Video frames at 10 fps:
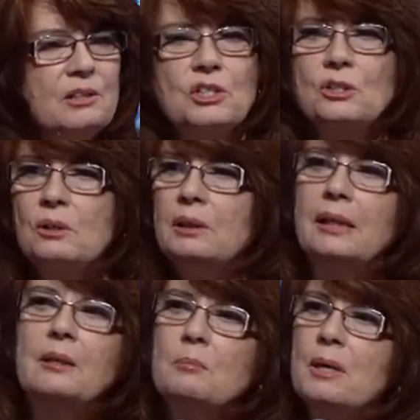surely
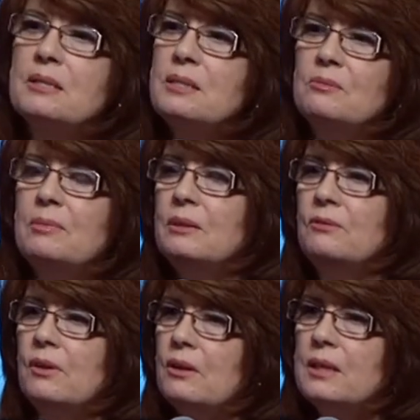it must have been
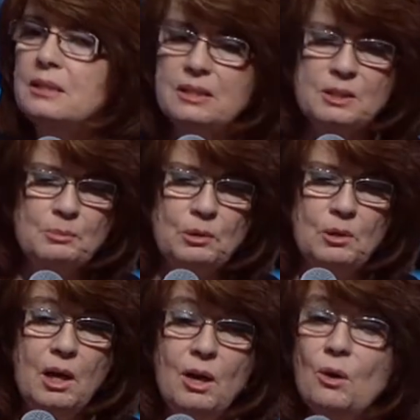very dismal,
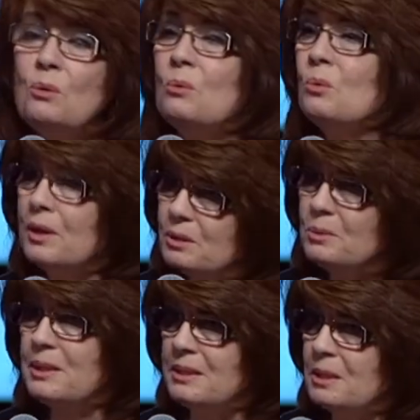what do
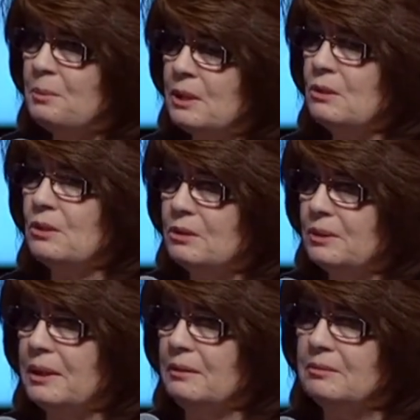we see Peter doing?